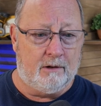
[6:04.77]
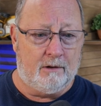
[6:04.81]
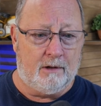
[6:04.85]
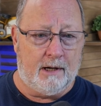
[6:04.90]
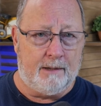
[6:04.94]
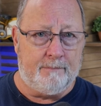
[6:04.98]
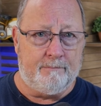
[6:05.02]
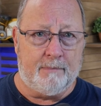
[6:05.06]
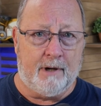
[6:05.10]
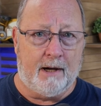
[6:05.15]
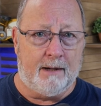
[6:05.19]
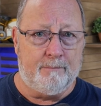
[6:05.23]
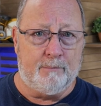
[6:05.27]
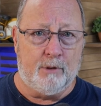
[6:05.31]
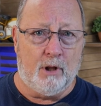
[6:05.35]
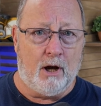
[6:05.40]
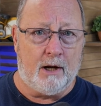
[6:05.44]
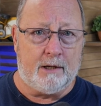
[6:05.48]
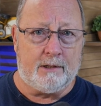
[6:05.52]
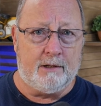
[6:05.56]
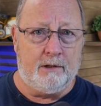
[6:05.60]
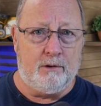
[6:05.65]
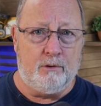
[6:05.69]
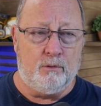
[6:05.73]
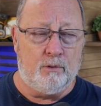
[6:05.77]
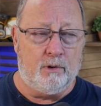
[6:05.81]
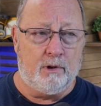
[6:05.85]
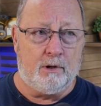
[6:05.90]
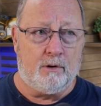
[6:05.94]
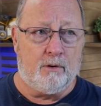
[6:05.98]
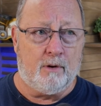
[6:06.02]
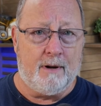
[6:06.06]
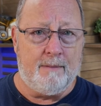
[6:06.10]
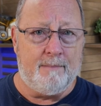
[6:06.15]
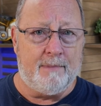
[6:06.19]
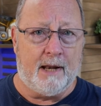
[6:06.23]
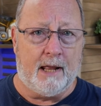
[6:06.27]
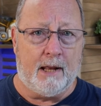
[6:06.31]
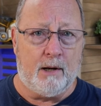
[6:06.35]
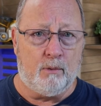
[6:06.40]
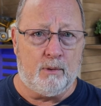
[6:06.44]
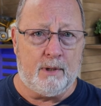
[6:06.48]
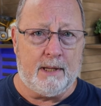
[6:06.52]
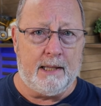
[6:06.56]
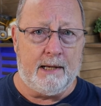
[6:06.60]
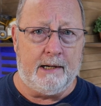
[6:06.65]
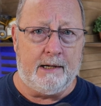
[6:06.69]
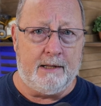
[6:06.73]
I'm I'm locked into an agreement. I don't
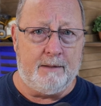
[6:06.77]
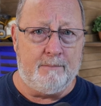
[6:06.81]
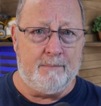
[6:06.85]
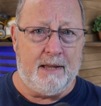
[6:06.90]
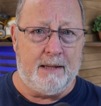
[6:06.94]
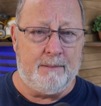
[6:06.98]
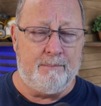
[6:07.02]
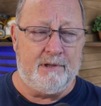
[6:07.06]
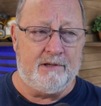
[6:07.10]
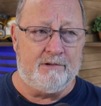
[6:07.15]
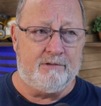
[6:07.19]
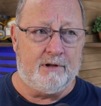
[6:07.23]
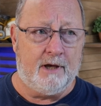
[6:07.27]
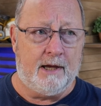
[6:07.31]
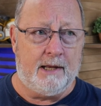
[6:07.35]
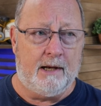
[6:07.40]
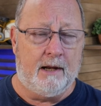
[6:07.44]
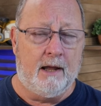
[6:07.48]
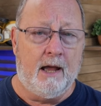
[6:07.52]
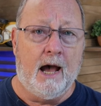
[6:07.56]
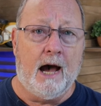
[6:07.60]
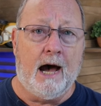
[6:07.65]
get it. He made me sign it.